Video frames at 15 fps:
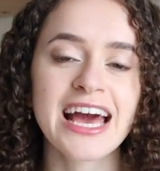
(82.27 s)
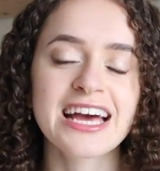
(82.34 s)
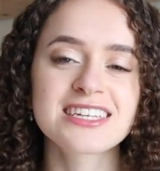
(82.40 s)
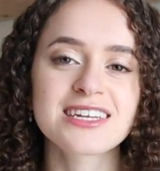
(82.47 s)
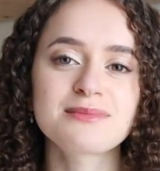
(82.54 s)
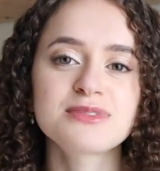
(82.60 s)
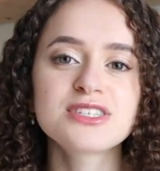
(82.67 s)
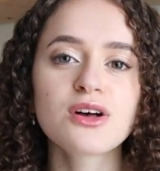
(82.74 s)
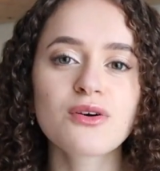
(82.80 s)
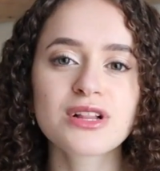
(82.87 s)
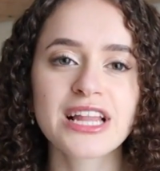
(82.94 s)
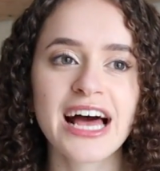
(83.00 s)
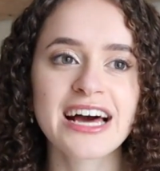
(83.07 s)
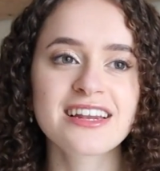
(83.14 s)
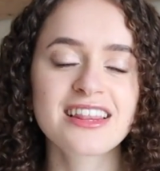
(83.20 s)
And I'm so
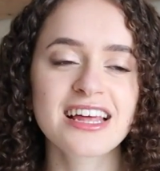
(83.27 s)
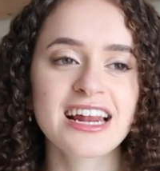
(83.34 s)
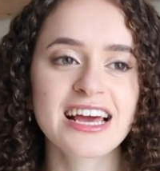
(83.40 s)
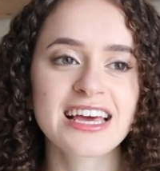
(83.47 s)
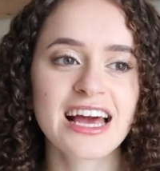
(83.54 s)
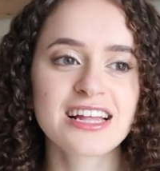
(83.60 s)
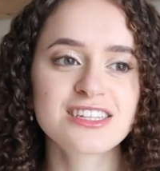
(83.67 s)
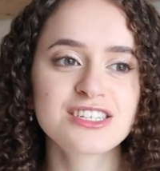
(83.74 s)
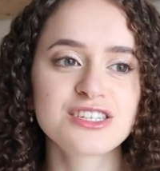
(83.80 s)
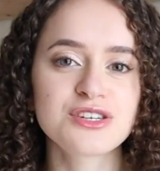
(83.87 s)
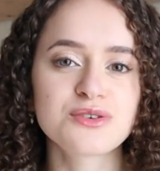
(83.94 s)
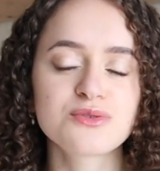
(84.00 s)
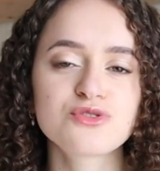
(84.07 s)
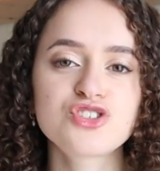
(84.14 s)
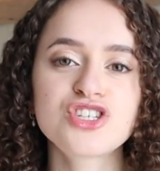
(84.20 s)
glad that I get
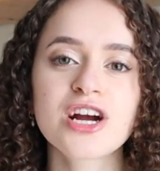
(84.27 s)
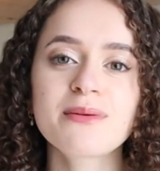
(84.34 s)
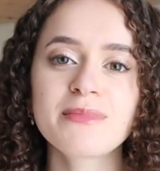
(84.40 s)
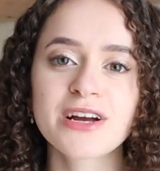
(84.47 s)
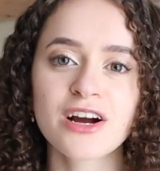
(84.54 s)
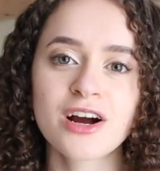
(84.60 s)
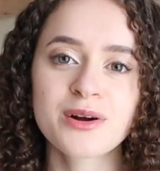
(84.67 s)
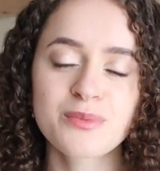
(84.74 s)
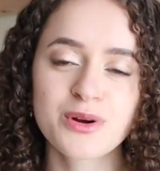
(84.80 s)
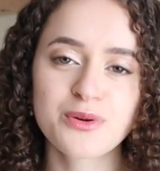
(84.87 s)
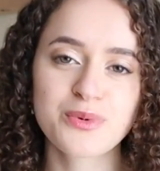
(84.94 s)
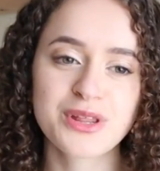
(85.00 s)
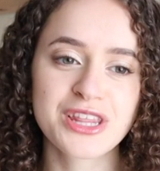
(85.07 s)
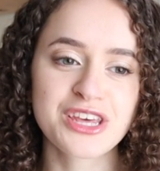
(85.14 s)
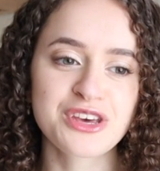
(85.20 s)
to share my artwork
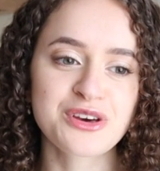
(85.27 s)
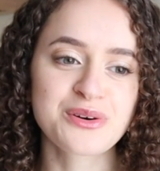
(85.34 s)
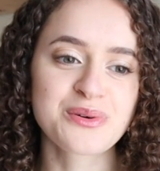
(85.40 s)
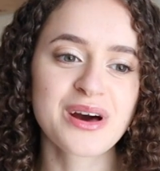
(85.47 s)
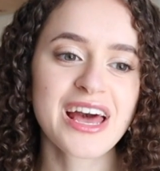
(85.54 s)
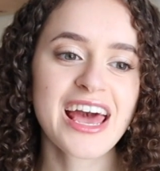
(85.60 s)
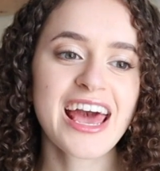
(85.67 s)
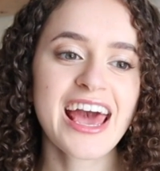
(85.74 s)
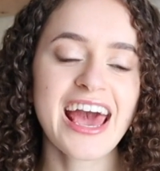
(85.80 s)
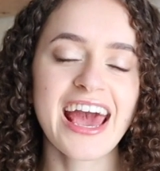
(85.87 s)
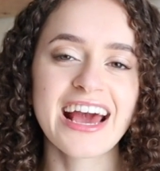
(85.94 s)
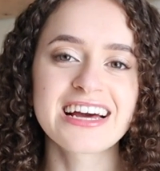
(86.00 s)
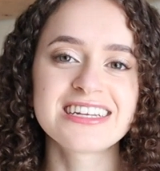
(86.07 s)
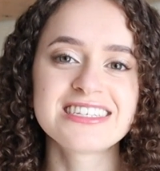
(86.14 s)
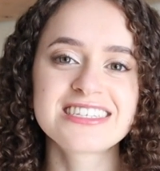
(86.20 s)
with you.
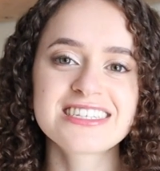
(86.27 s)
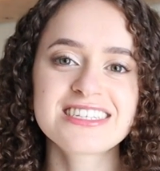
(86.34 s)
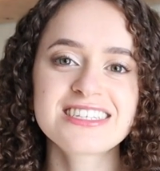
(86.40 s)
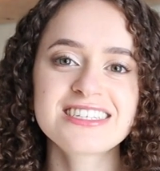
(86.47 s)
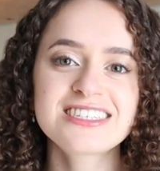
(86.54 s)
And